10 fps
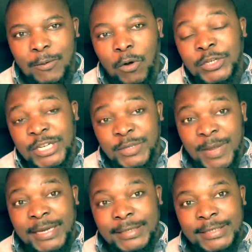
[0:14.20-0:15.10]
content
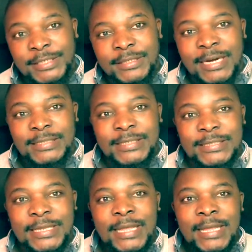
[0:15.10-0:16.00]
marketing
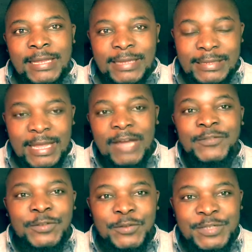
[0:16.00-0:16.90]
strategies that they
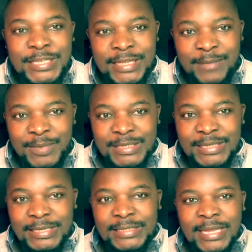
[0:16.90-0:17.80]
have to use in their
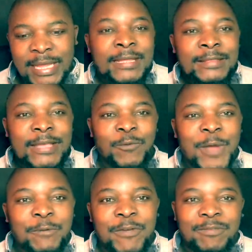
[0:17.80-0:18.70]
business. They
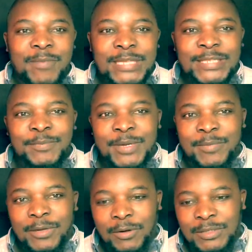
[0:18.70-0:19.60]
work with me simply
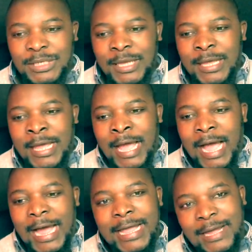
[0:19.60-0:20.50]
because
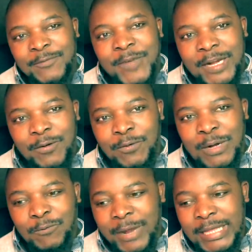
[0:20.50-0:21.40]
I am very good
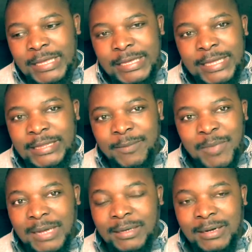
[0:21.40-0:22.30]
at working in the
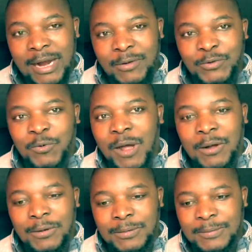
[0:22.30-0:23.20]
background
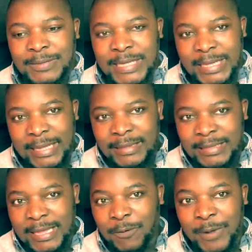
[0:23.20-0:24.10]
while
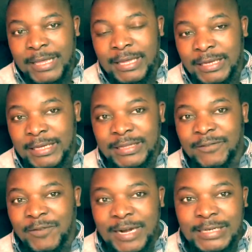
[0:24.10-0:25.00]
they are working in the
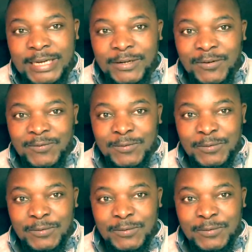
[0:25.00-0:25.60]
front end of